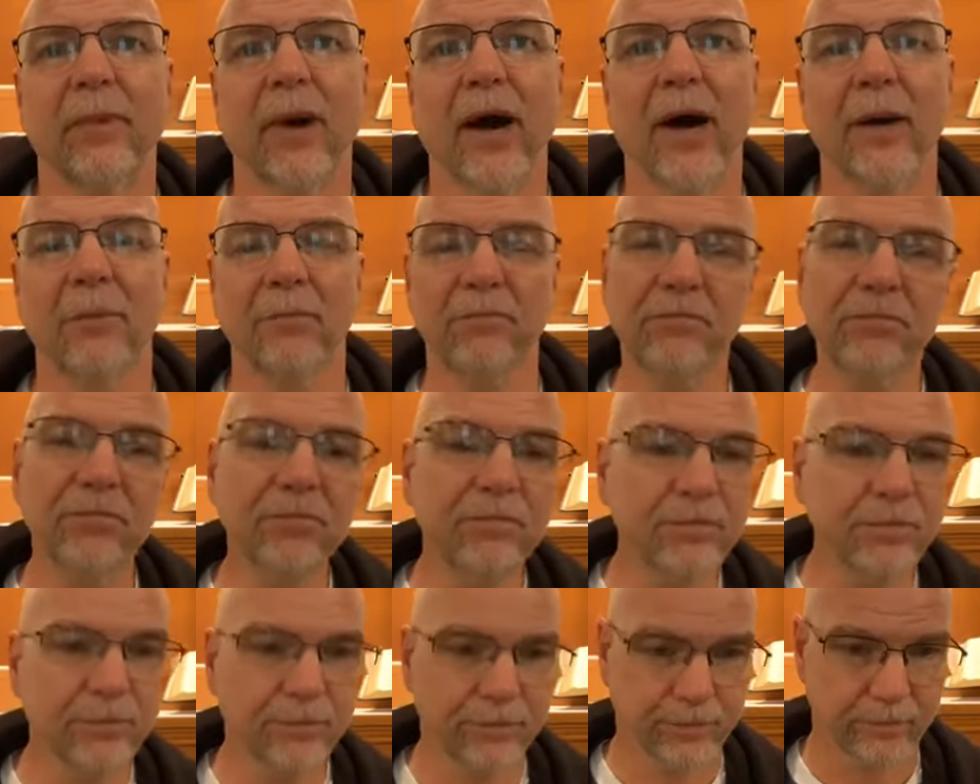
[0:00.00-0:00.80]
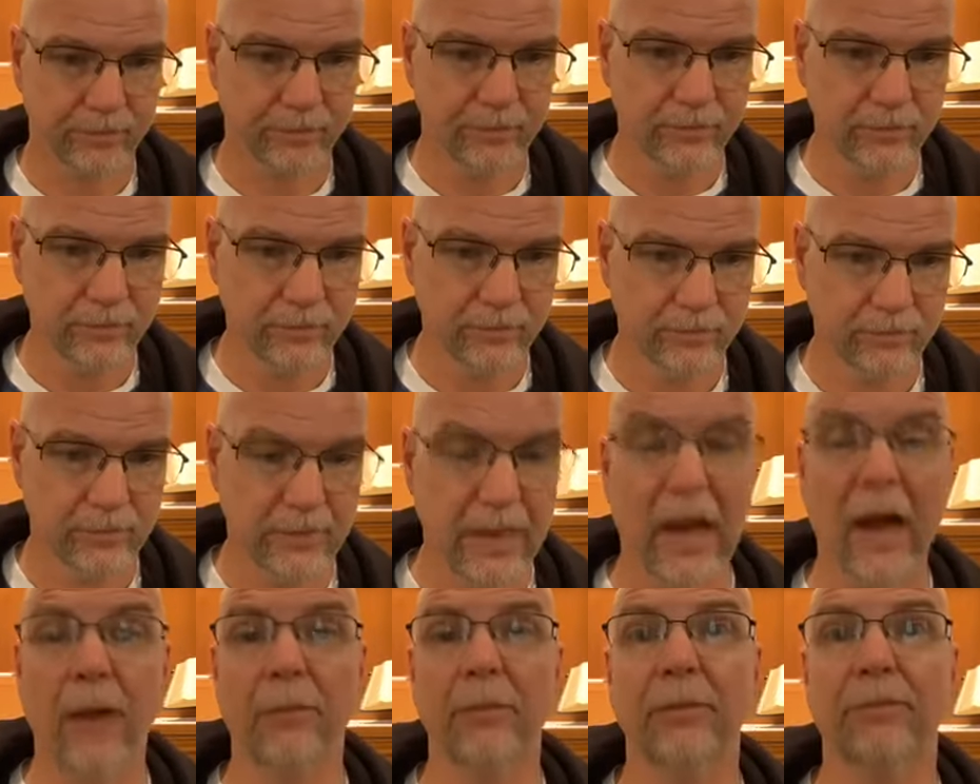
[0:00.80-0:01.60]
But
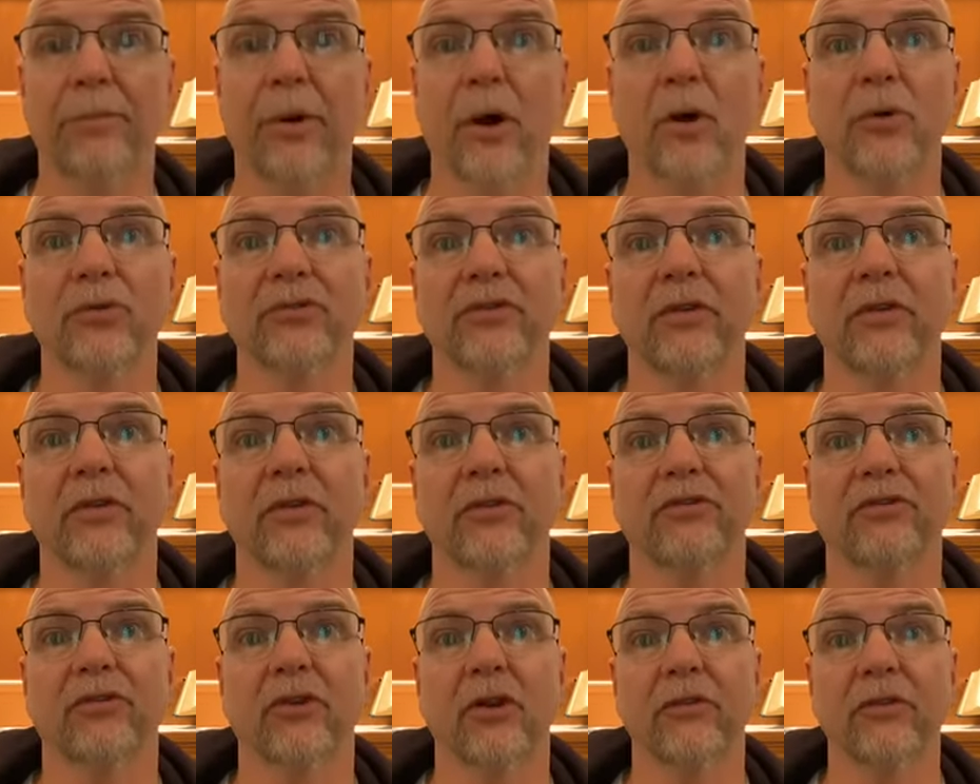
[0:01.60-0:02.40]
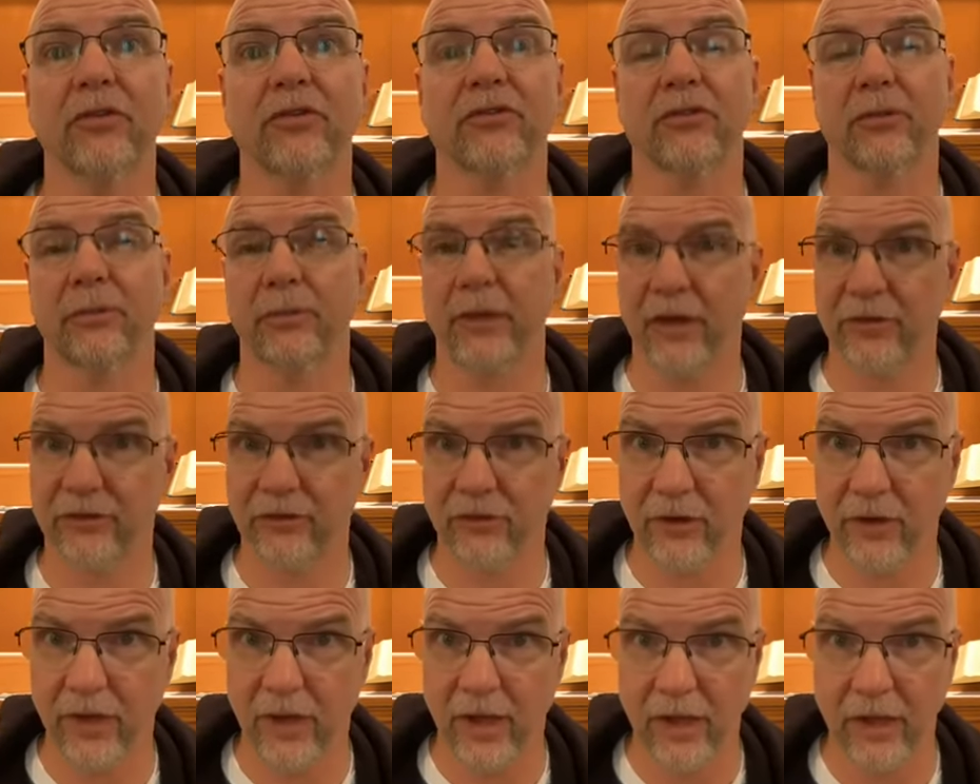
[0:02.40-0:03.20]
I'll be posting the service from
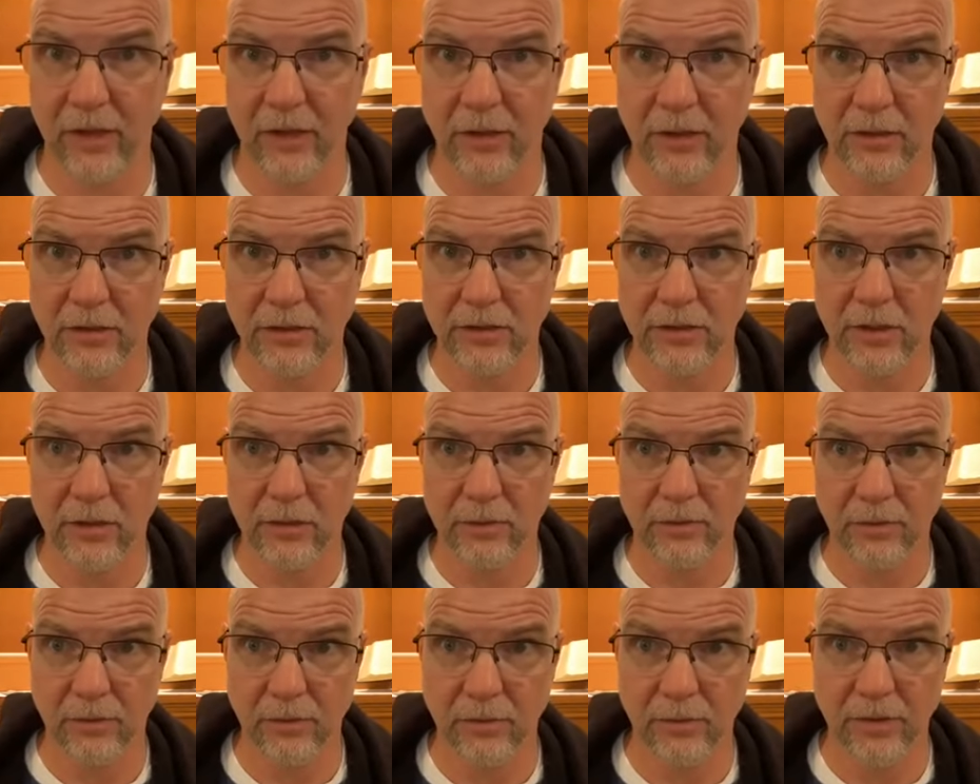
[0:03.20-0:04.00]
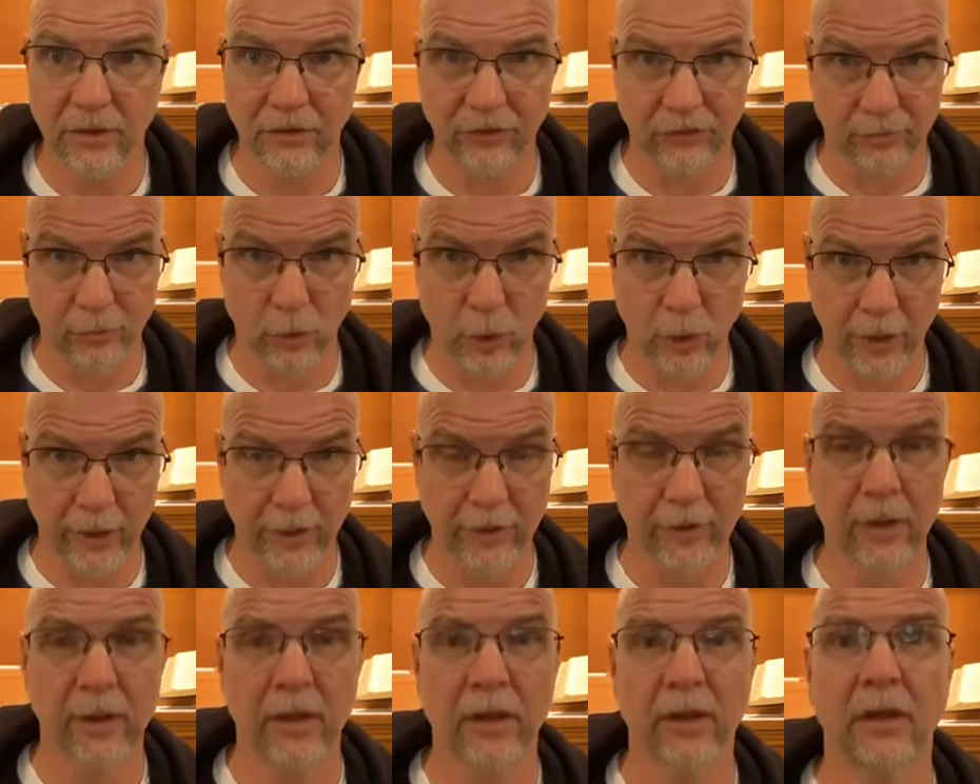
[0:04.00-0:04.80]
yesterday this
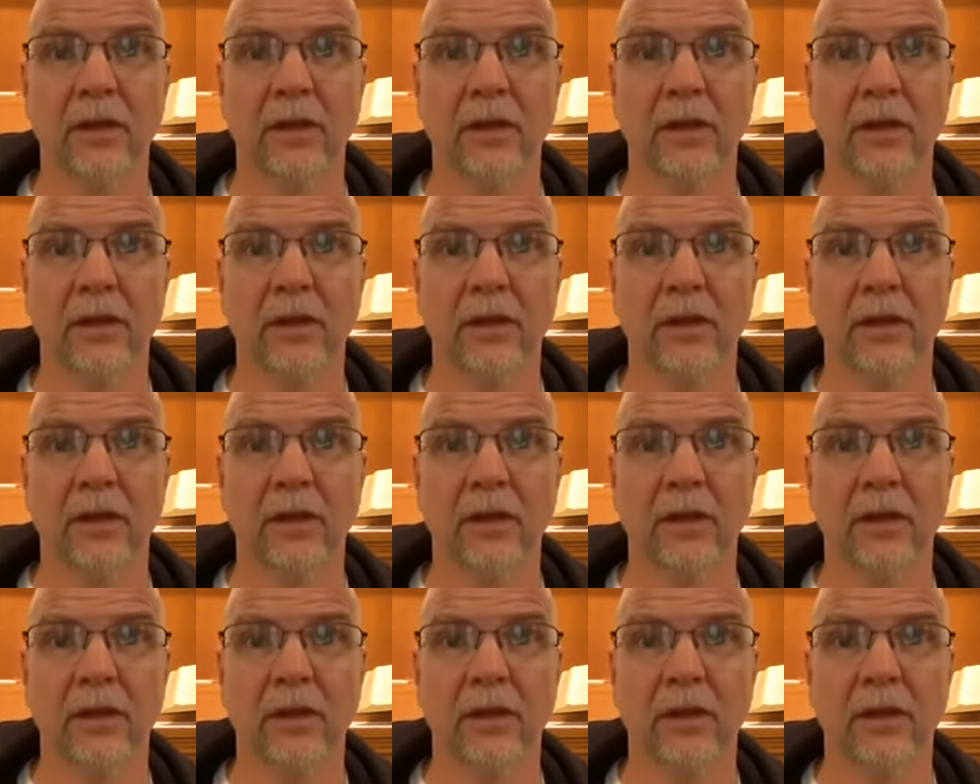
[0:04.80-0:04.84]
morning.